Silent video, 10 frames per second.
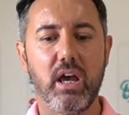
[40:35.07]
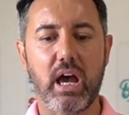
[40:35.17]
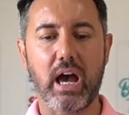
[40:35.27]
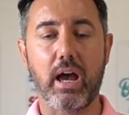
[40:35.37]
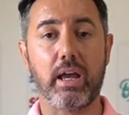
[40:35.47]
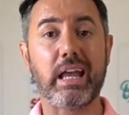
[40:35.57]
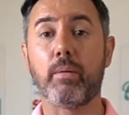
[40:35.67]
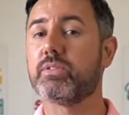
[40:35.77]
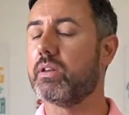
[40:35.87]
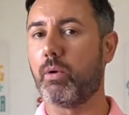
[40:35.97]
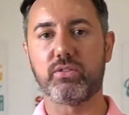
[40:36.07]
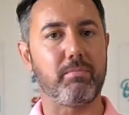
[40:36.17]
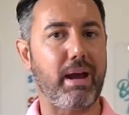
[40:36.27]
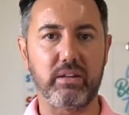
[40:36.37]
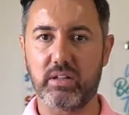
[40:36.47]
It comes in the most
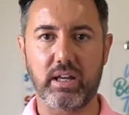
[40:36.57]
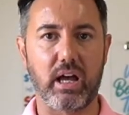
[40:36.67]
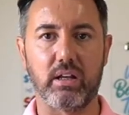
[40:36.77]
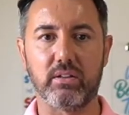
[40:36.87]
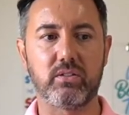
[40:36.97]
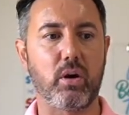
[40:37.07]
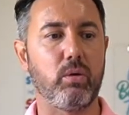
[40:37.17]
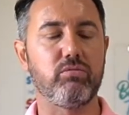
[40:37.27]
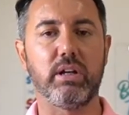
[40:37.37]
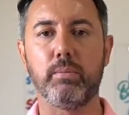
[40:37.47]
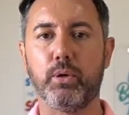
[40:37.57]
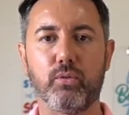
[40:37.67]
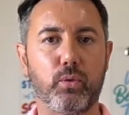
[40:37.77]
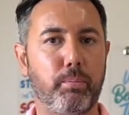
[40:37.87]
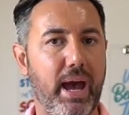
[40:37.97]
amazing colors. So really
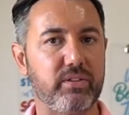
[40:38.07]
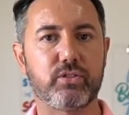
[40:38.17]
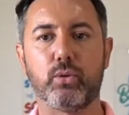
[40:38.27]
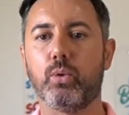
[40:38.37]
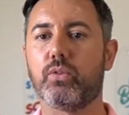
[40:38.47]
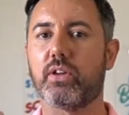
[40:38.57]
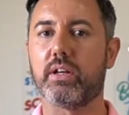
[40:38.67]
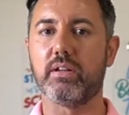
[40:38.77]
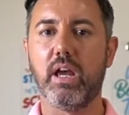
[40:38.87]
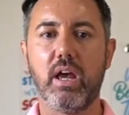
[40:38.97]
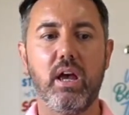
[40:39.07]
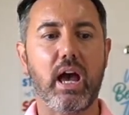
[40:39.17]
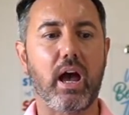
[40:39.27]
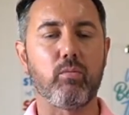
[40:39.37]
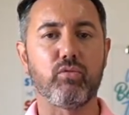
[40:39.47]
beautiful pastels and
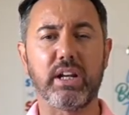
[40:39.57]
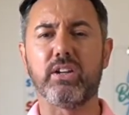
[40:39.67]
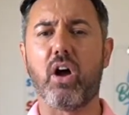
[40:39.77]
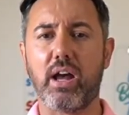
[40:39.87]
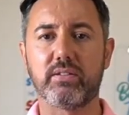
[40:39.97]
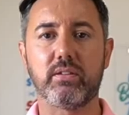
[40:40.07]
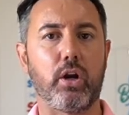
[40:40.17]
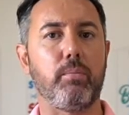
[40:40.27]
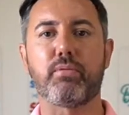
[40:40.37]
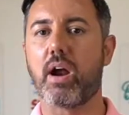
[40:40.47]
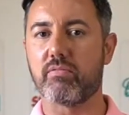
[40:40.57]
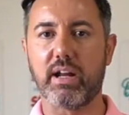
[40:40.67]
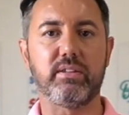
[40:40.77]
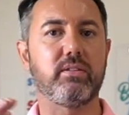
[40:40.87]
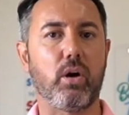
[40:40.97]
really nice, bright
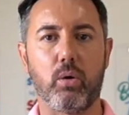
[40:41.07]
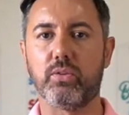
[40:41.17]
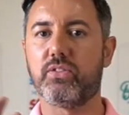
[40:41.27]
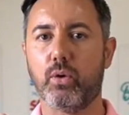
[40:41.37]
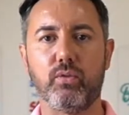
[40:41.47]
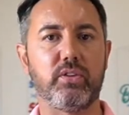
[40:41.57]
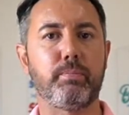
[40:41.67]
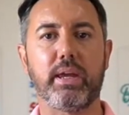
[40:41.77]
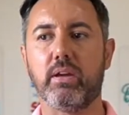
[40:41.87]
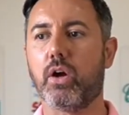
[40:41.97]
reds, golds, silvers, but,